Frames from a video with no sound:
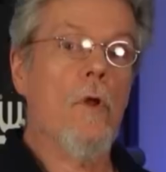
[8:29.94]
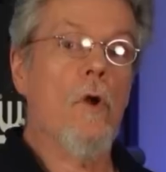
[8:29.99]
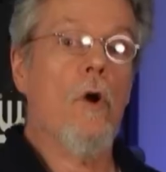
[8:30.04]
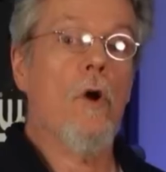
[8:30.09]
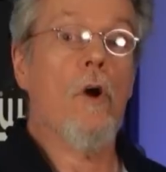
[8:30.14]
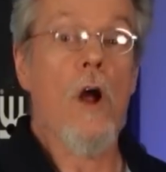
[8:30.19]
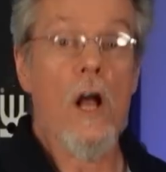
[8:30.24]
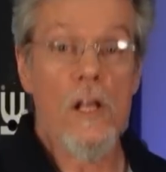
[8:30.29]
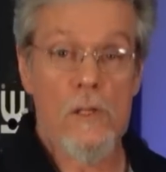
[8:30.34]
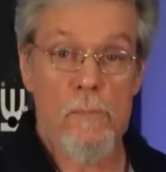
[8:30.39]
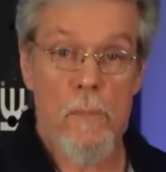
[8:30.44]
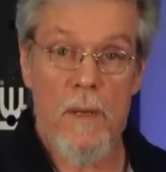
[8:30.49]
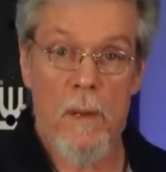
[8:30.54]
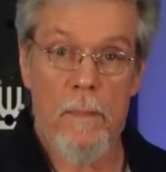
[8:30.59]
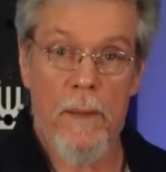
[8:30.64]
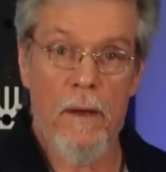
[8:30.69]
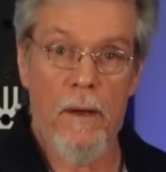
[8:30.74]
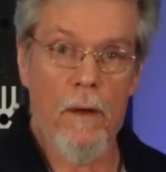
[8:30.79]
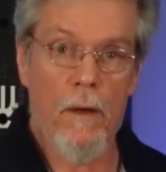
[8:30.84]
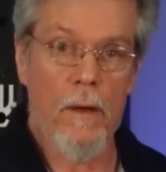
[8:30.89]
Her husband
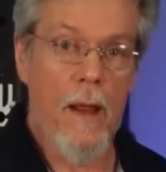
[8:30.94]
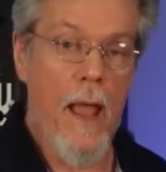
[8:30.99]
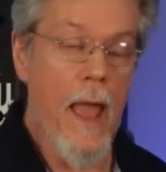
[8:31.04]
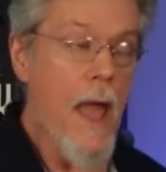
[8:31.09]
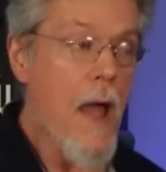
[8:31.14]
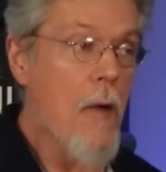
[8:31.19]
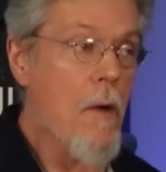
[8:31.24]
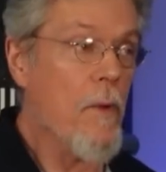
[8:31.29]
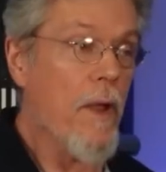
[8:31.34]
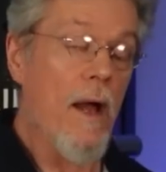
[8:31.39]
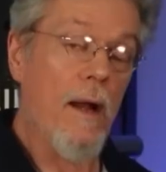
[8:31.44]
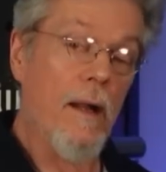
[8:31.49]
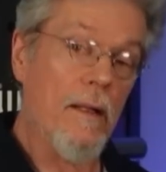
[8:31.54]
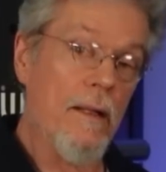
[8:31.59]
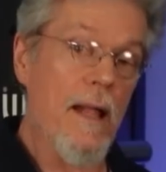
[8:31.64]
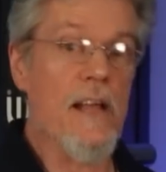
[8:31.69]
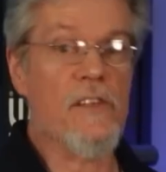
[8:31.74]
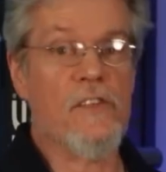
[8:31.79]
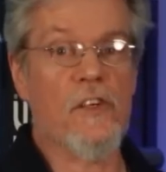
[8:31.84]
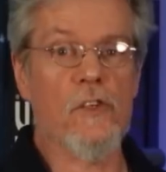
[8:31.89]
appeared, and we got a
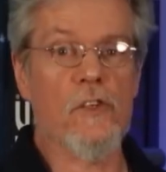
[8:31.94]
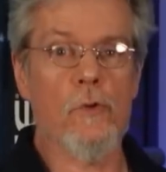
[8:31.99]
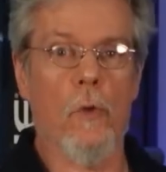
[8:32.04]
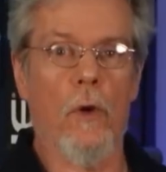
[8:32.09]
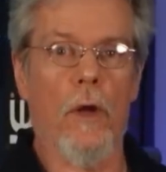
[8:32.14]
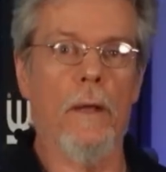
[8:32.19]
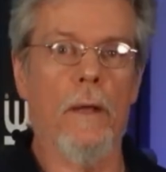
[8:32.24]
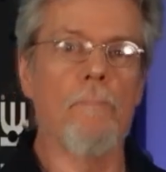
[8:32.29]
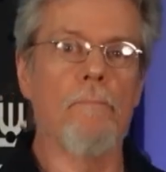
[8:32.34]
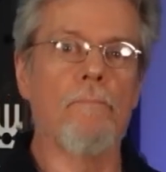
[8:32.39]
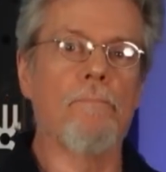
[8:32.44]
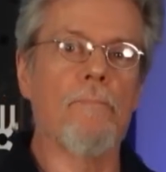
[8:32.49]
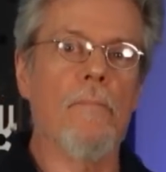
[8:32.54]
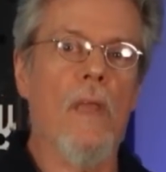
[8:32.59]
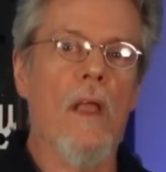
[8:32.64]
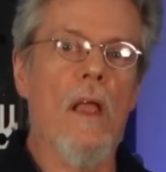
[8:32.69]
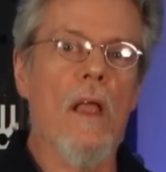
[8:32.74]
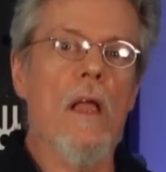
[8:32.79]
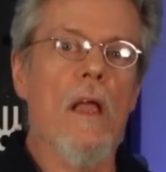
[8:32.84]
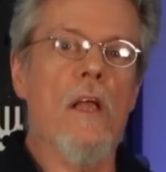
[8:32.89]
classic story.
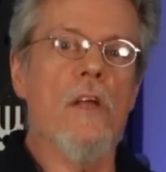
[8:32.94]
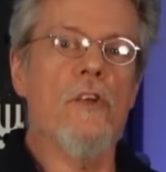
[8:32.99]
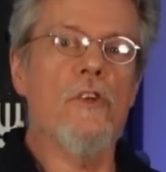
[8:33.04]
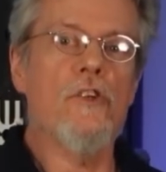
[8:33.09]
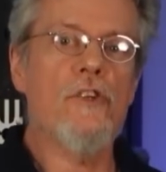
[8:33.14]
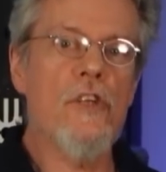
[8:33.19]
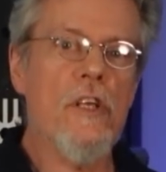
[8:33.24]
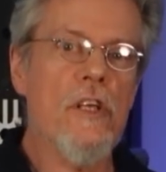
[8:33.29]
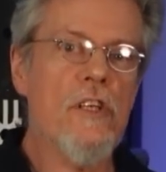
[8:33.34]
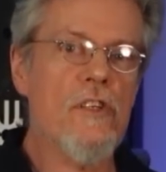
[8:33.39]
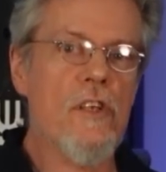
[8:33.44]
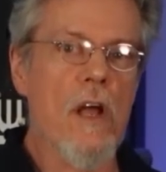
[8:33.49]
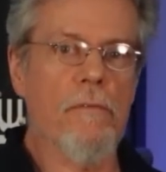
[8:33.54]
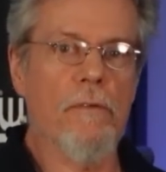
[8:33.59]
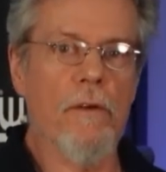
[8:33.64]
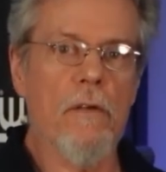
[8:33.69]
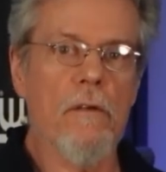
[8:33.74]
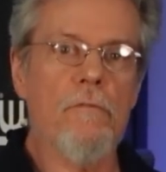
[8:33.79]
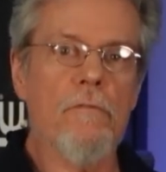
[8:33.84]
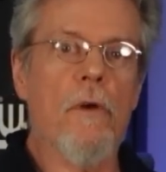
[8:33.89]
She
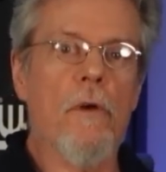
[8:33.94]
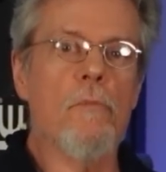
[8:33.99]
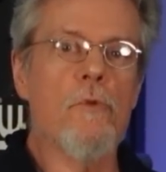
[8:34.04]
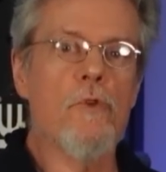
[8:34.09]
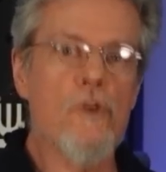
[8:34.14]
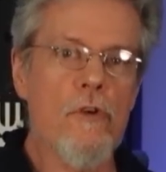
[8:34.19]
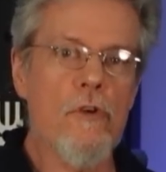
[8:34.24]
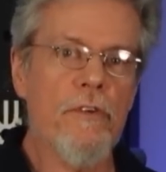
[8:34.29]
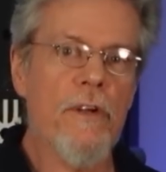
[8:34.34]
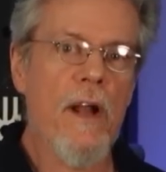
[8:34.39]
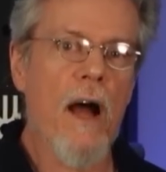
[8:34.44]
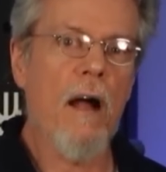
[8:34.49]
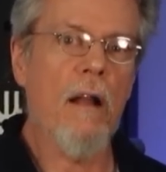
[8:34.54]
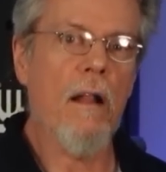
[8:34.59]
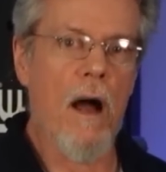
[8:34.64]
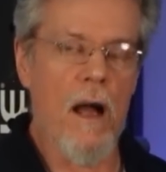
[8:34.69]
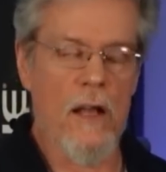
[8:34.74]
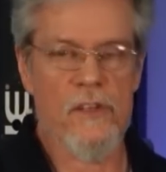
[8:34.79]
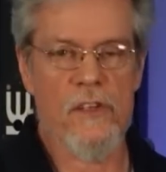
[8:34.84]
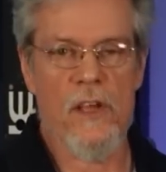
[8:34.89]
suffered from juvenile
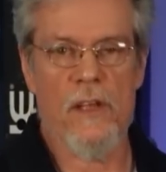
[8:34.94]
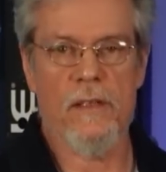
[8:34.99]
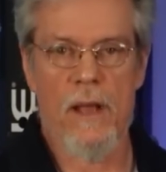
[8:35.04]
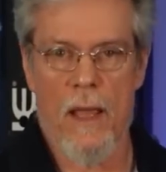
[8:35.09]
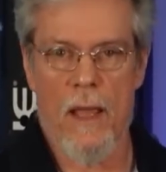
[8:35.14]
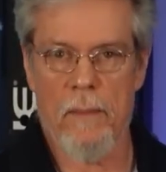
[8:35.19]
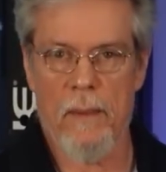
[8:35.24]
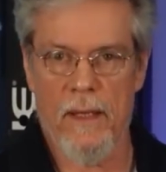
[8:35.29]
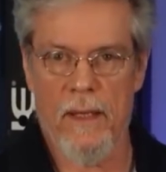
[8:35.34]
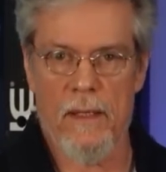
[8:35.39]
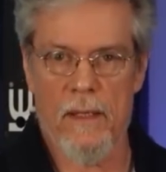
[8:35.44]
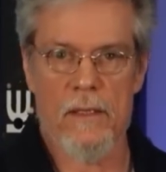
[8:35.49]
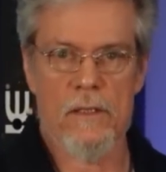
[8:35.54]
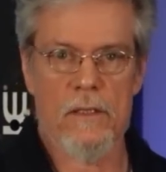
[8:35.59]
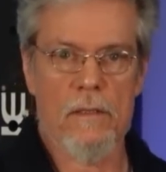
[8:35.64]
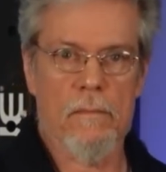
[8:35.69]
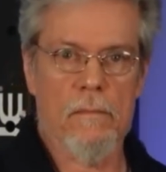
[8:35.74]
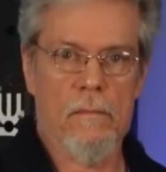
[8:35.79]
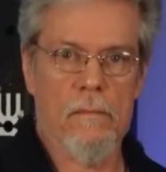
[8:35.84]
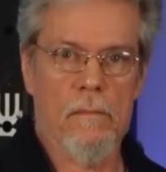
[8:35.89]
onset
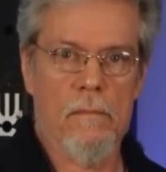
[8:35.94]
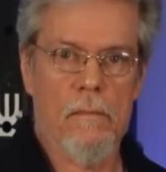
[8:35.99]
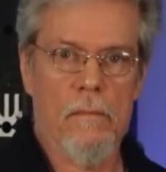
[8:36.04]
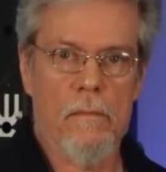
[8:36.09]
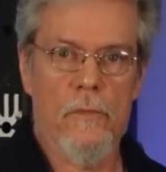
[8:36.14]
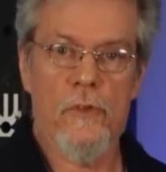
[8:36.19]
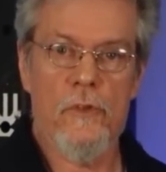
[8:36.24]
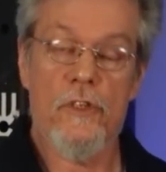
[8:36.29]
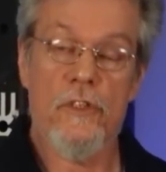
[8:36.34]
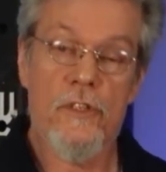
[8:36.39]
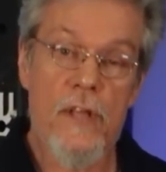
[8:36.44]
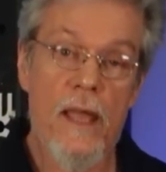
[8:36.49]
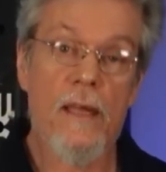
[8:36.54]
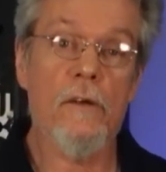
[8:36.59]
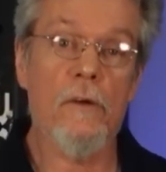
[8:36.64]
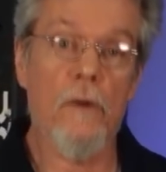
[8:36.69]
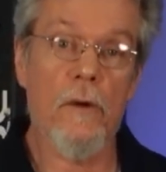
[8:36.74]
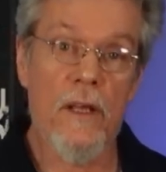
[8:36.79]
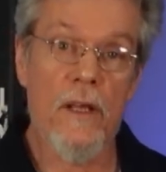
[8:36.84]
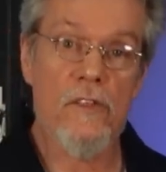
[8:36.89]
diabetes. She'd
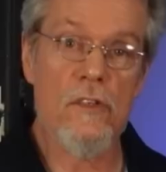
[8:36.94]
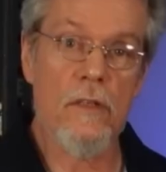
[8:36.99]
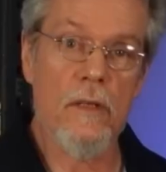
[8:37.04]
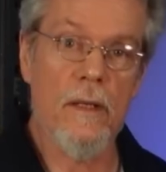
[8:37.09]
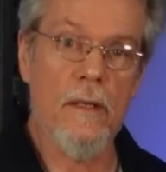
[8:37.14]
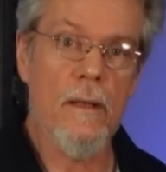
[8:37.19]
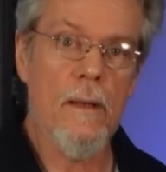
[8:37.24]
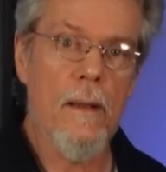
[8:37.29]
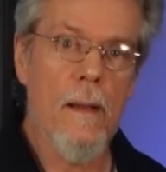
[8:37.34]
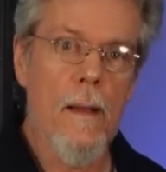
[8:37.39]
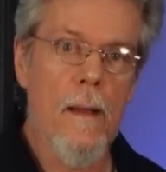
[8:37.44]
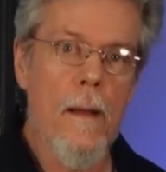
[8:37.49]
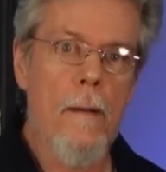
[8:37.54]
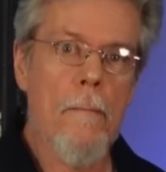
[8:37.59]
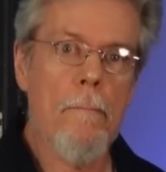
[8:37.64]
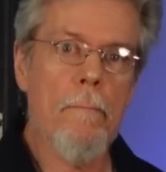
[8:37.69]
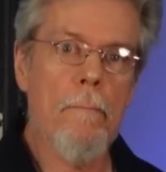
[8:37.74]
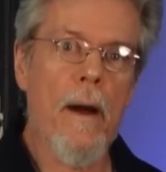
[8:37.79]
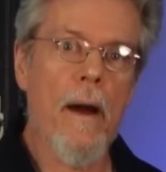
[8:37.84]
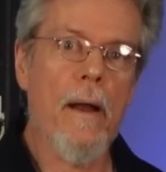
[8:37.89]
taken her insulin,
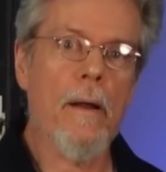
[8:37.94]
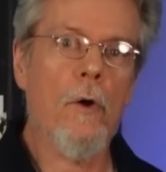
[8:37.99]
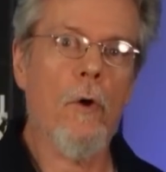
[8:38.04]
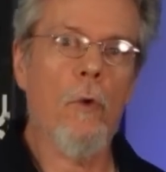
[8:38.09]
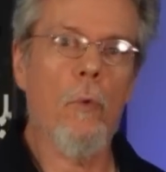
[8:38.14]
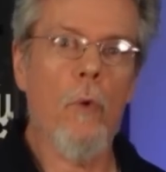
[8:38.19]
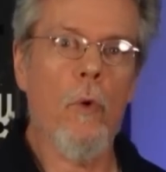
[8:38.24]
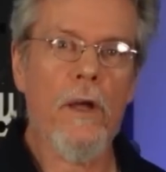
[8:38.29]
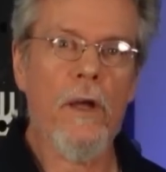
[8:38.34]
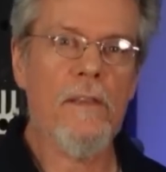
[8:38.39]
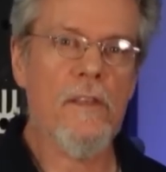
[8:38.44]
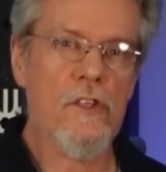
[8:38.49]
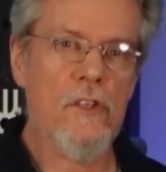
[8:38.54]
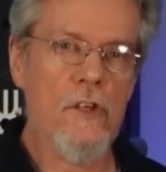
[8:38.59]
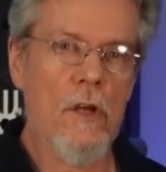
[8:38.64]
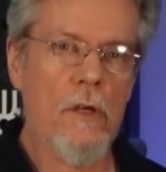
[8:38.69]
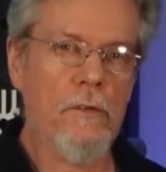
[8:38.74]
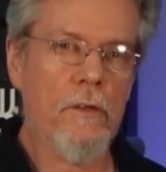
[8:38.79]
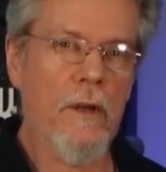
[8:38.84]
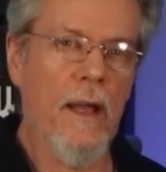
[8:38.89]
but her work at the
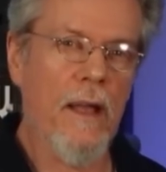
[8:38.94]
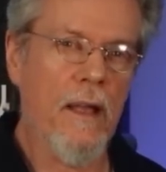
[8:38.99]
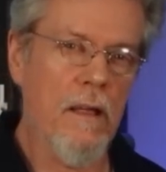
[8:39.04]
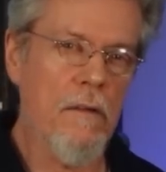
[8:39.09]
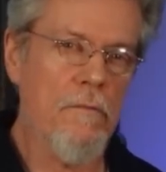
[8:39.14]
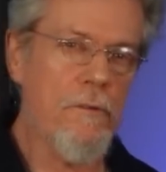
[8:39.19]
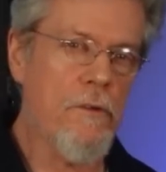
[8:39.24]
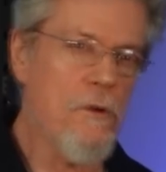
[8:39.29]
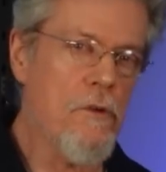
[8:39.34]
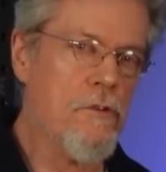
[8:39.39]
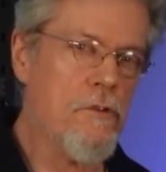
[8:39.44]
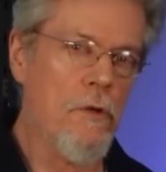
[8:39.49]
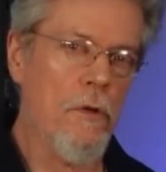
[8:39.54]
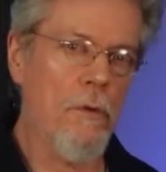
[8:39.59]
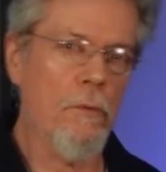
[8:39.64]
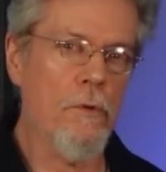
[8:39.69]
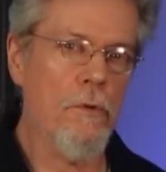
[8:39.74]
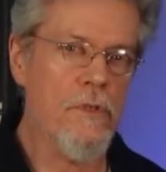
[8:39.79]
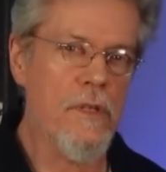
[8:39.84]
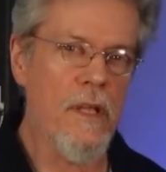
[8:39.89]
shelter had confused
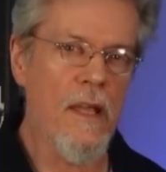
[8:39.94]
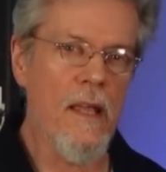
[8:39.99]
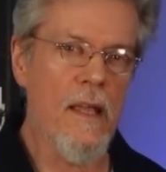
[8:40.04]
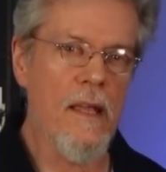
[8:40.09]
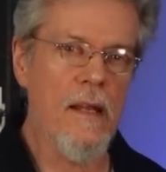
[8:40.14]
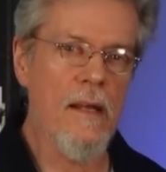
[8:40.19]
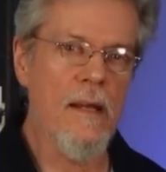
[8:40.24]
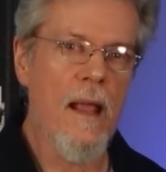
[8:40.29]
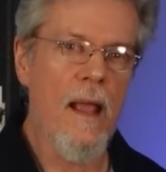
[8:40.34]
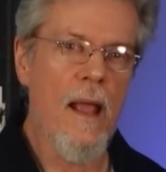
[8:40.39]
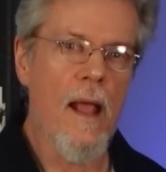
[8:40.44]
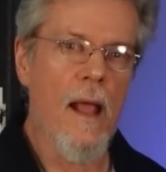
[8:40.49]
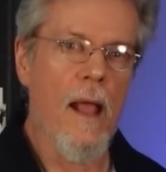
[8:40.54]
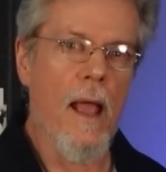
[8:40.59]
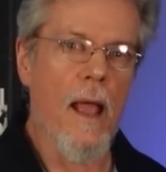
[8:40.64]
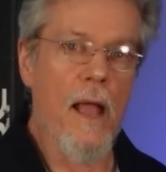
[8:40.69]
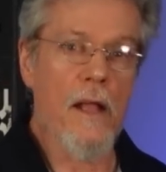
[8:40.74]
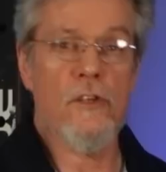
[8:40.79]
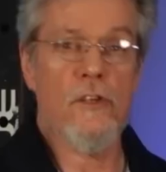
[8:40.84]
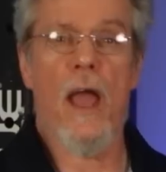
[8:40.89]
her routine,
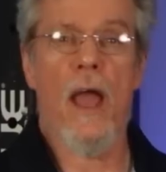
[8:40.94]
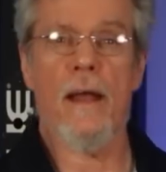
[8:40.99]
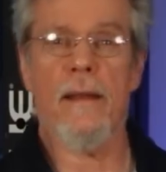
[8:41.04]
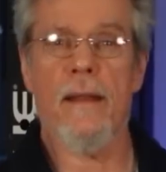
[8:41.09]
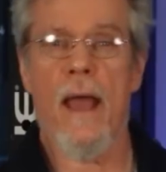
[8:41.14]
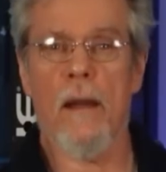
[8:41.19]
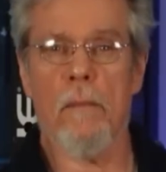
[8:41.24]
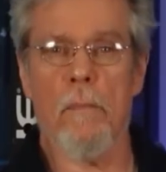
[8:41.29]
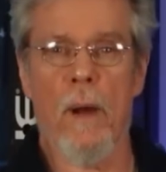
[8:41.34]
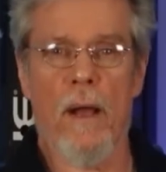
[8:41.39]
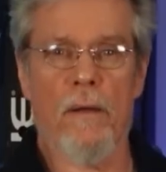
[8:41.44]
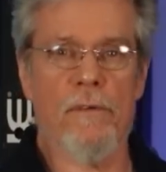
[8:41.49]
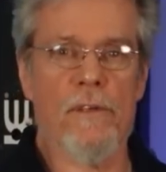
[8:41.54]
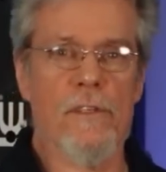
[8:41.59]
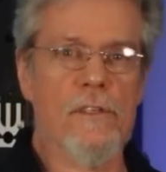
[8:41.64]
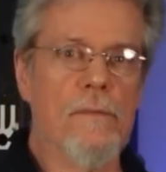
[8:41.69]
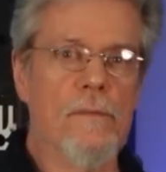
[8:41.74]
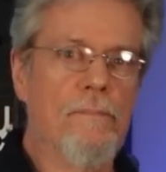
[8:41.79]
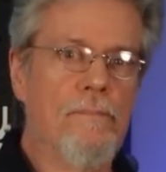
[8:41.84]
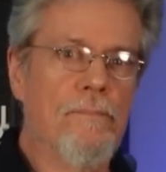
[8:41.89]
and she hadn't had a
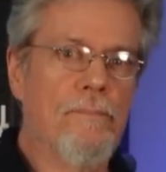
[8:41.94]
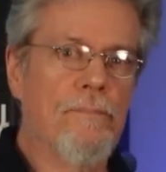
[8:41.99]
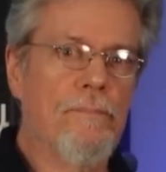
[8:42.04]
breakfast.